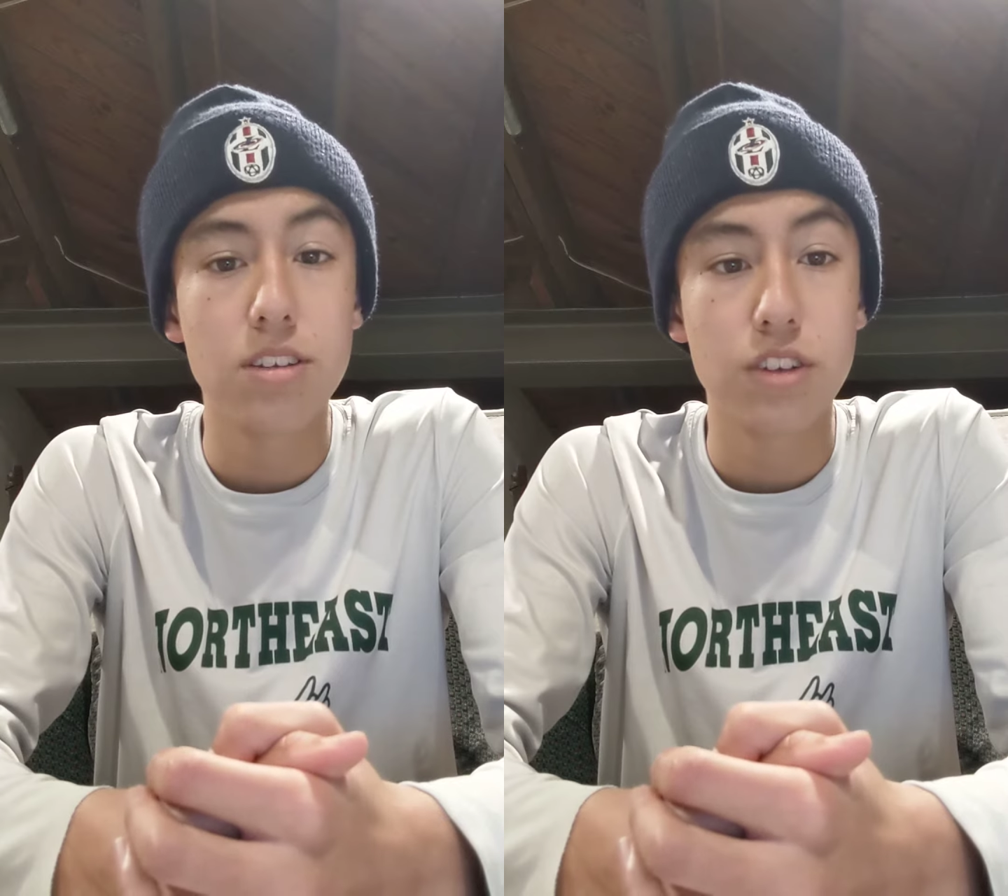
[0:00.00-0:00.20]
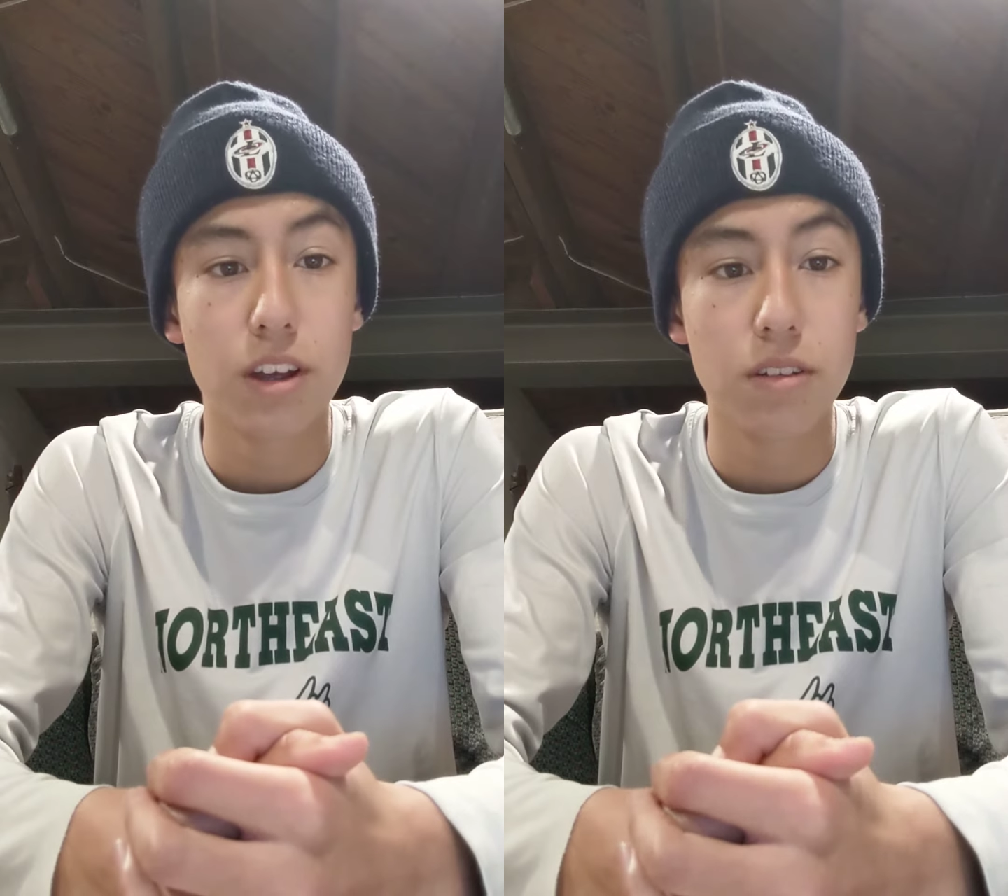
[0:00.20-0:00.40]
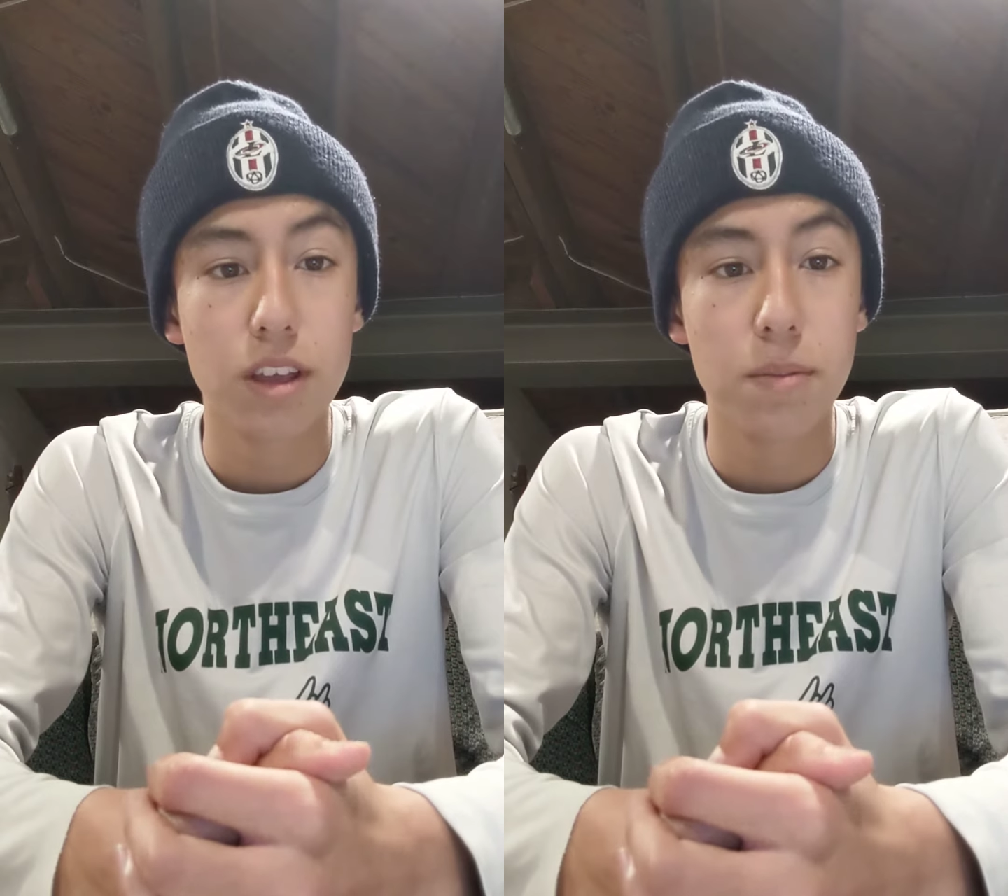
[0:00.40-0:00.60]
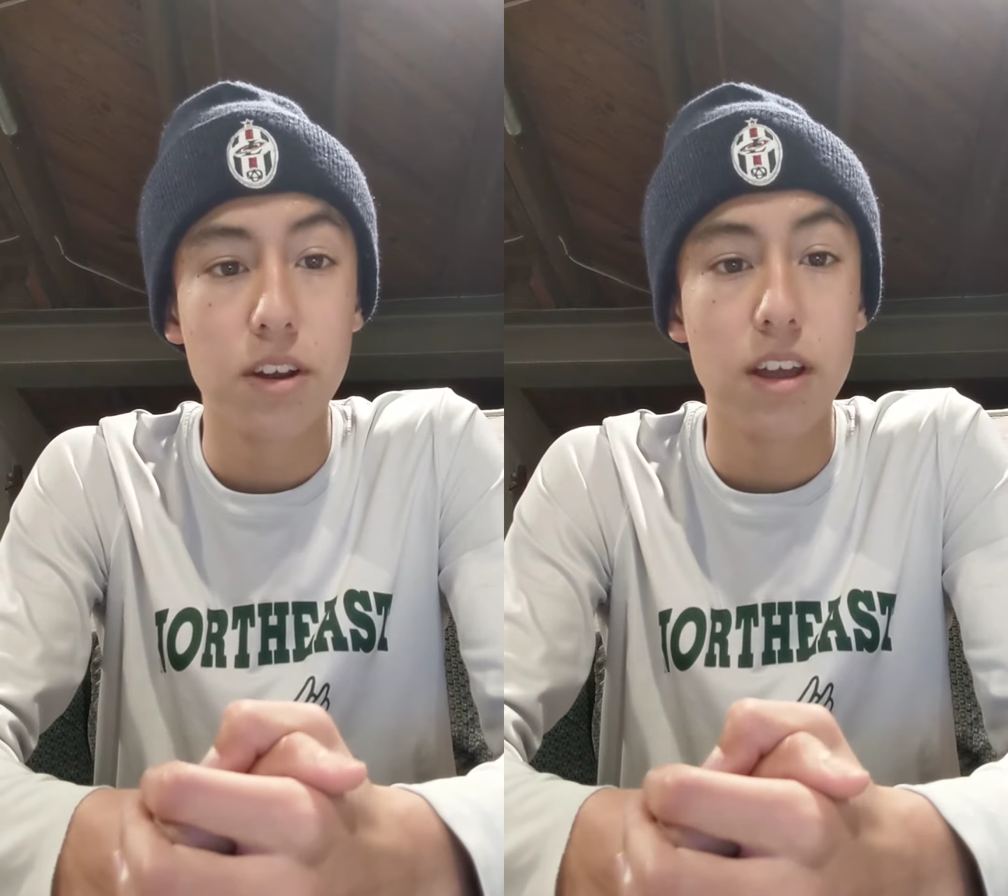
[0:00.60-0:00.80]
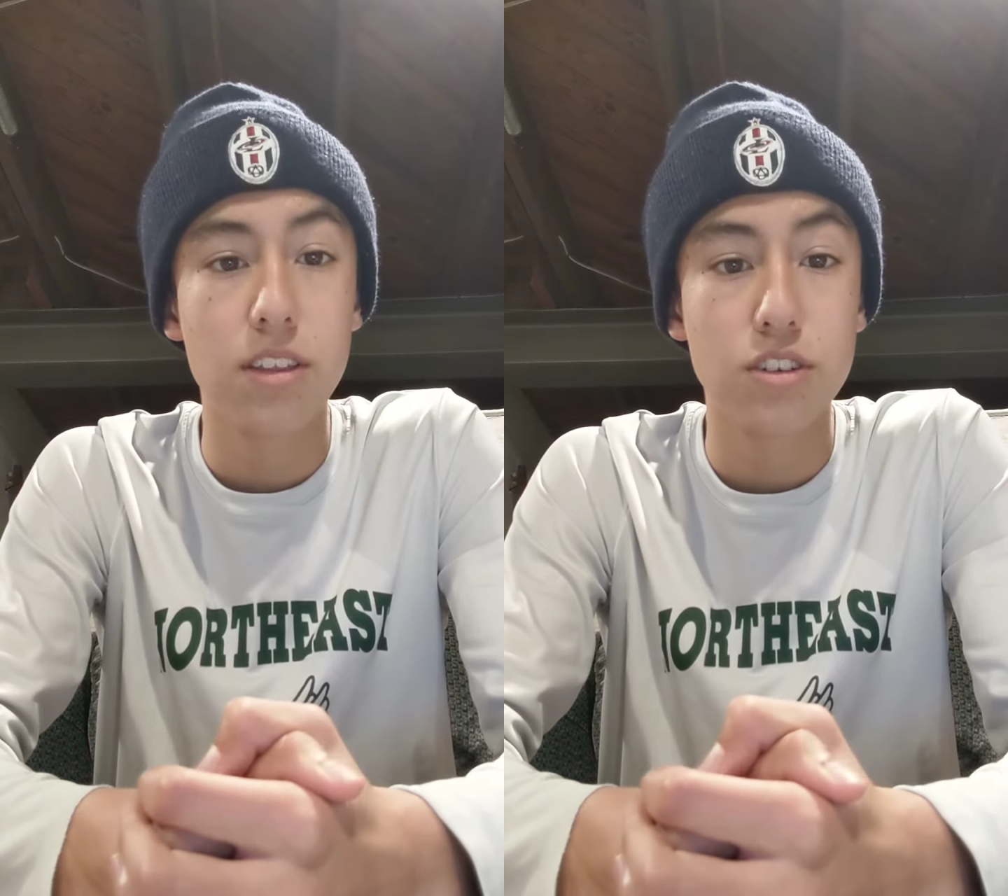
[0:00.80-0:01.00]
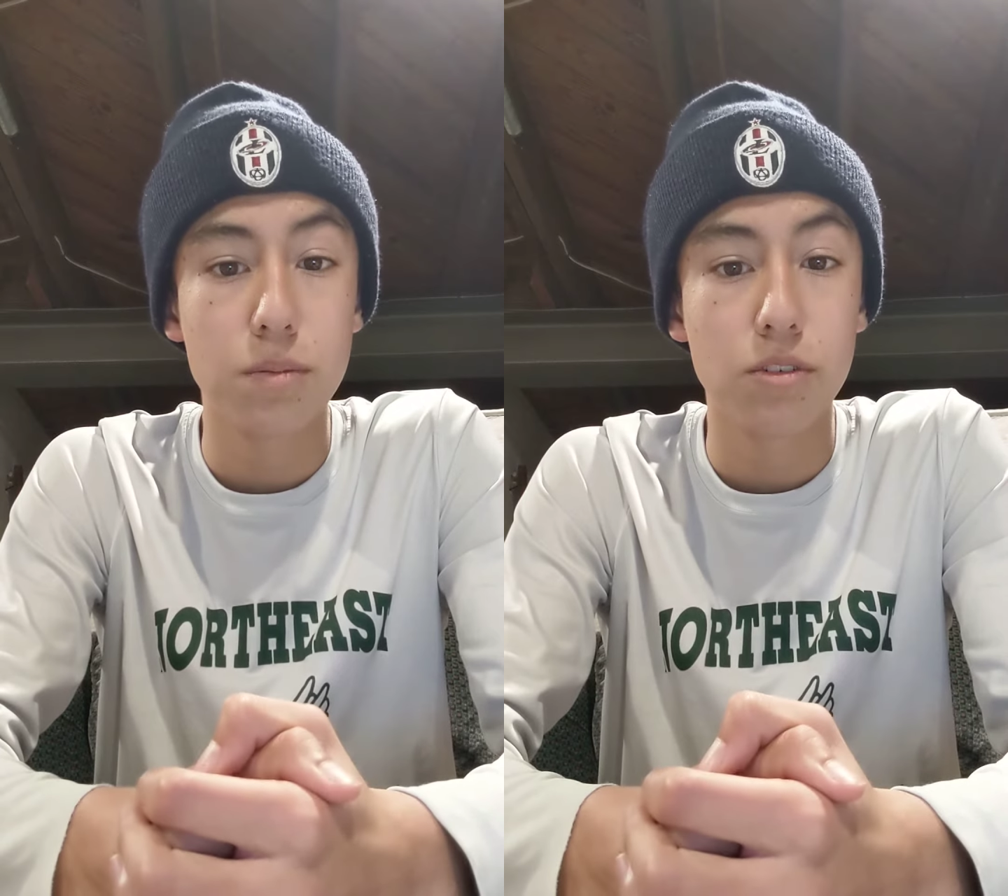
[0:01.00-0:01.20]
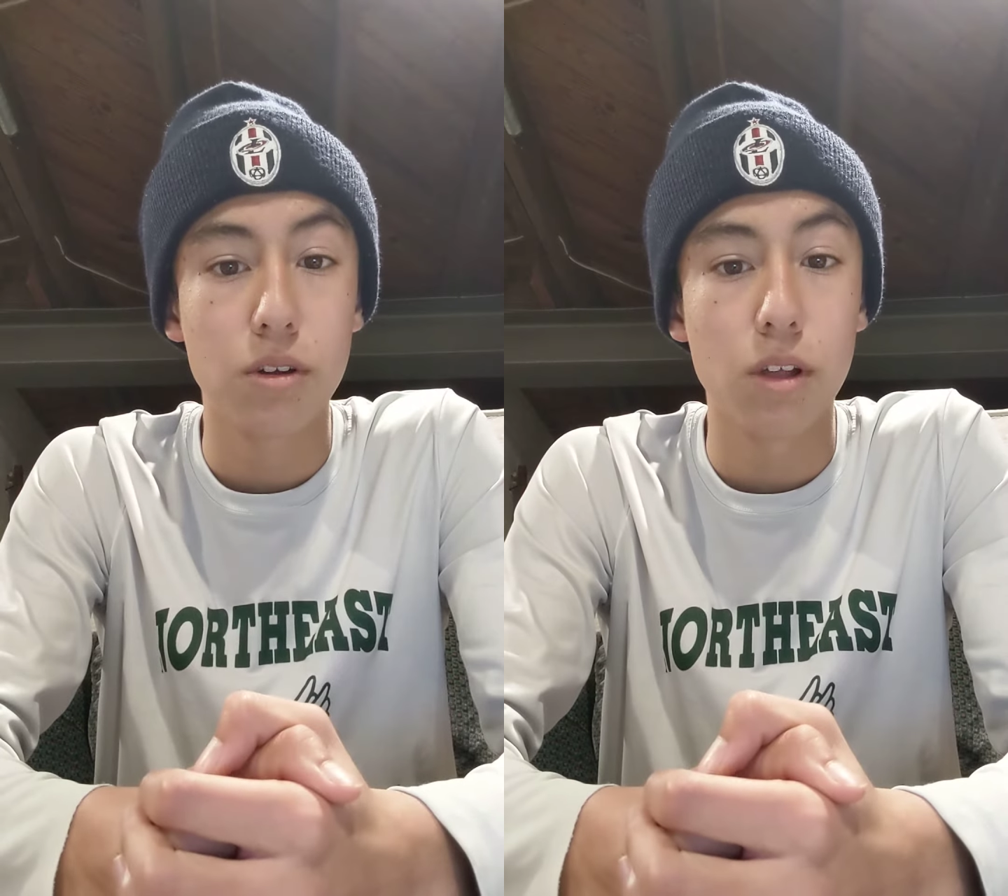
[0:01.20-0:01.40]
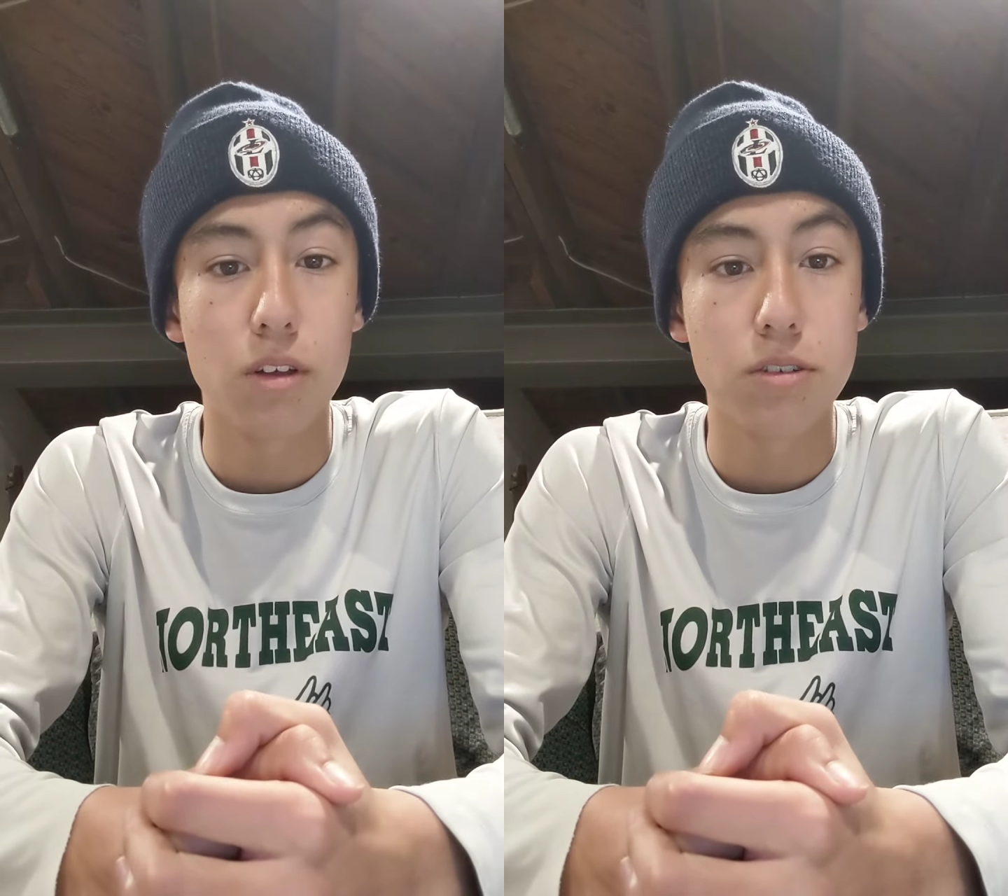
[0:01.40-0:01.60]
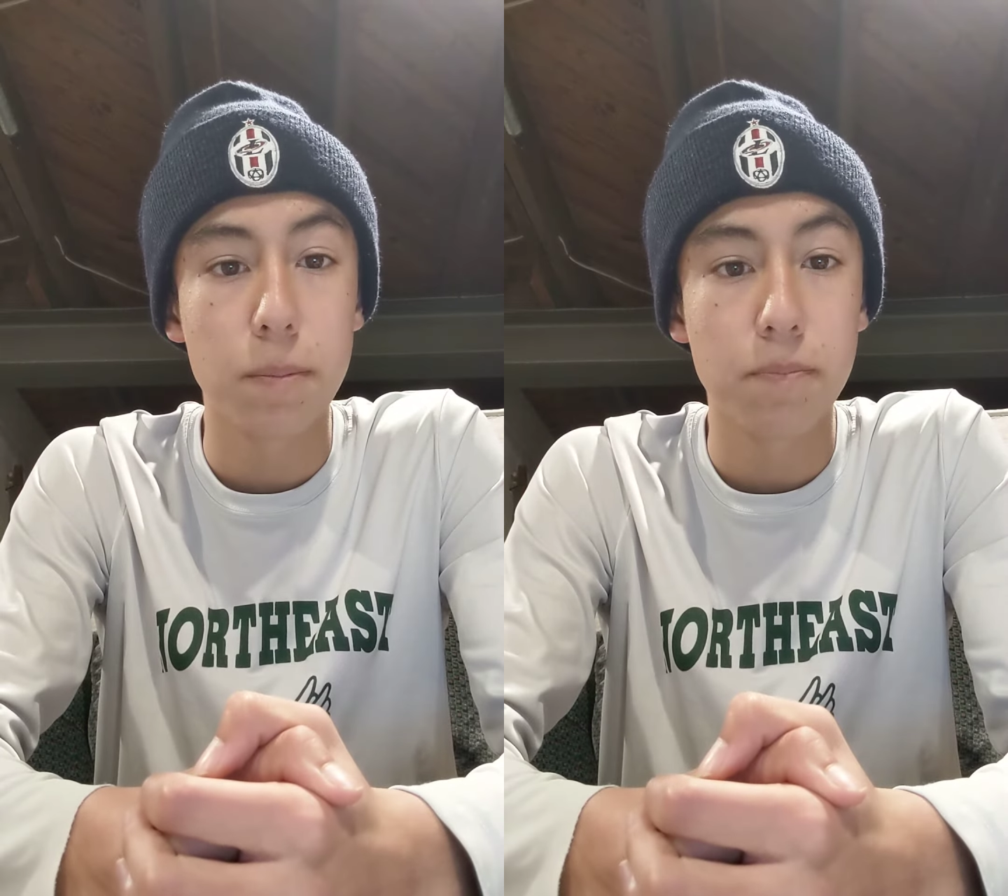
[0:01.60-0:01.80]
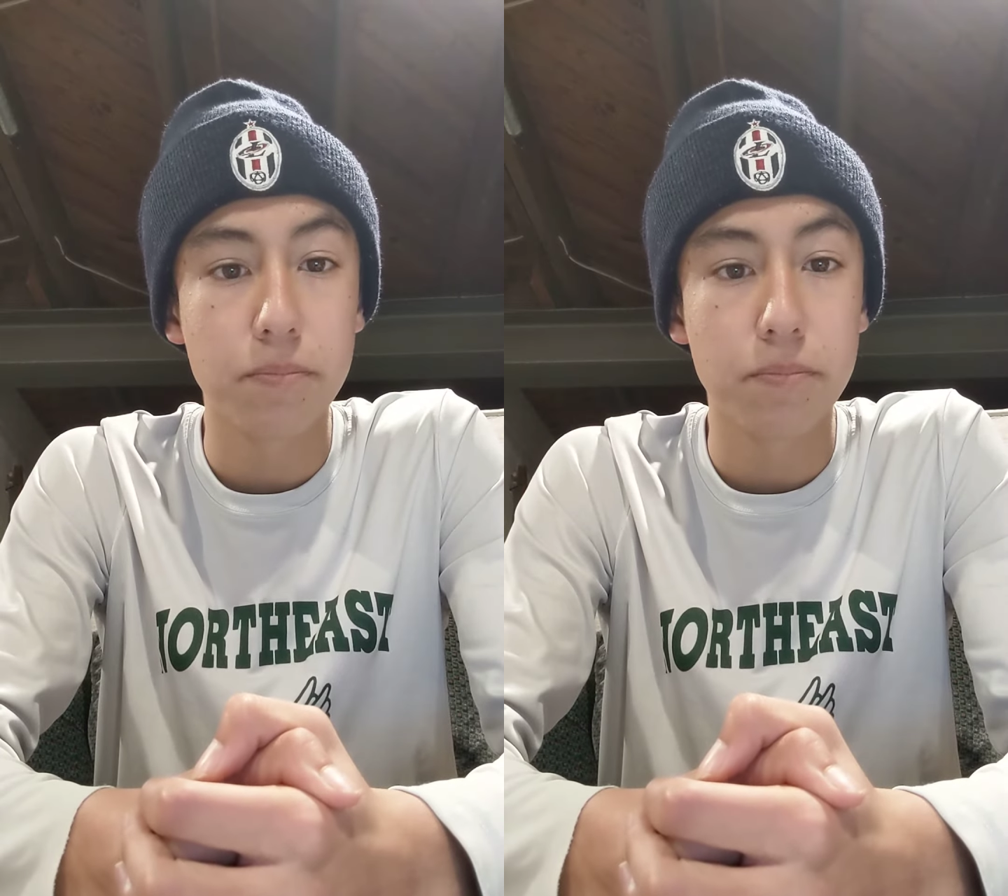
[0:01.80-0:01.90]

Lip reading: child labor, and the Jim Crow laws.